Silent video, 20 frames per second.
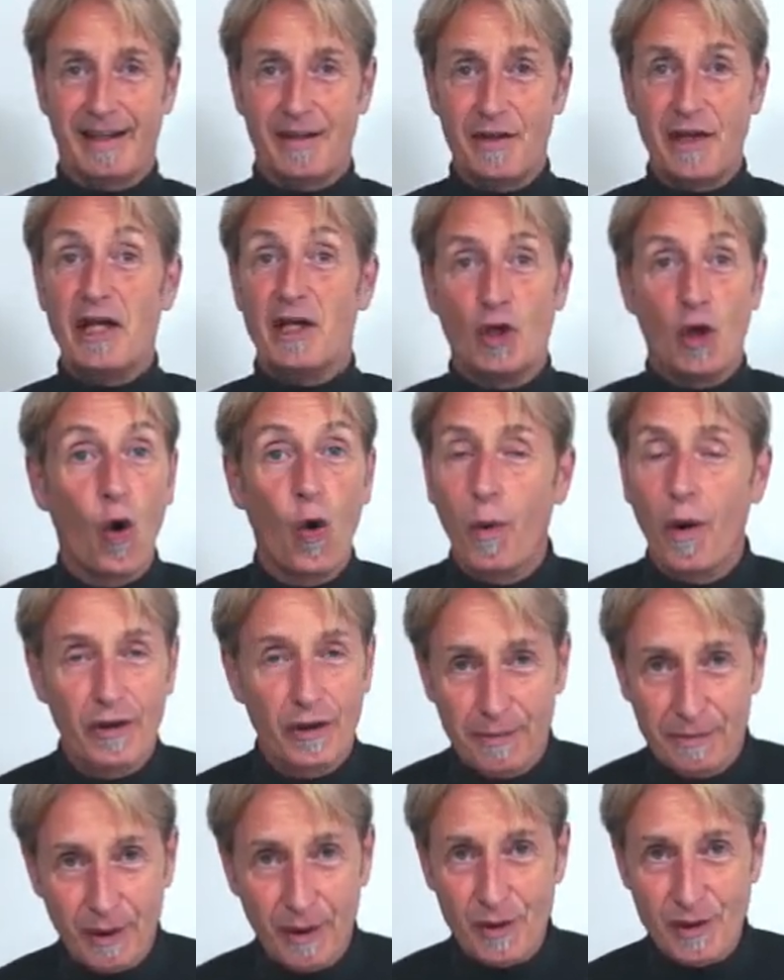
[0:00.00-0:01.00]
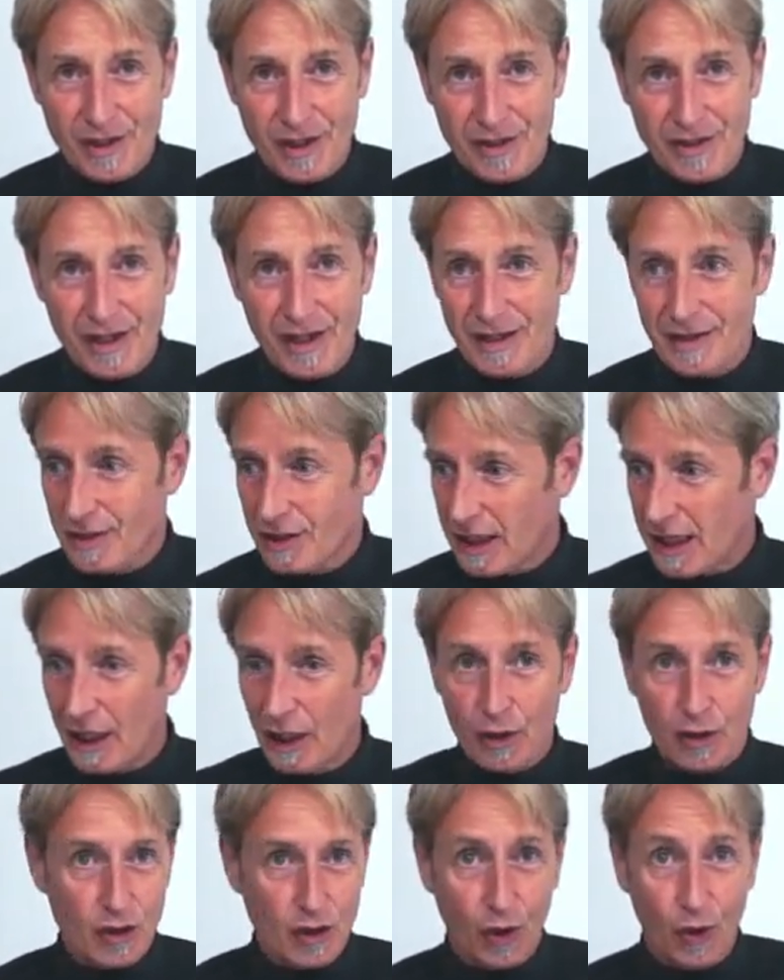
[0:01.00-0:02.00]
They know what the process is,
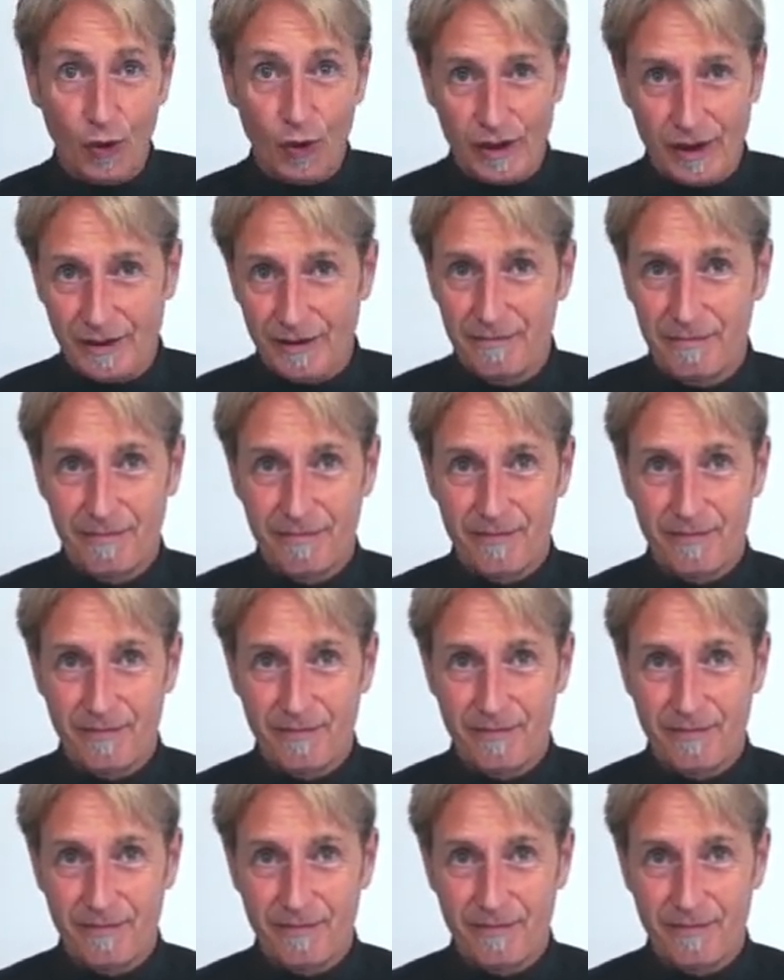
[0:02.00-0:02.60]
chaos, order.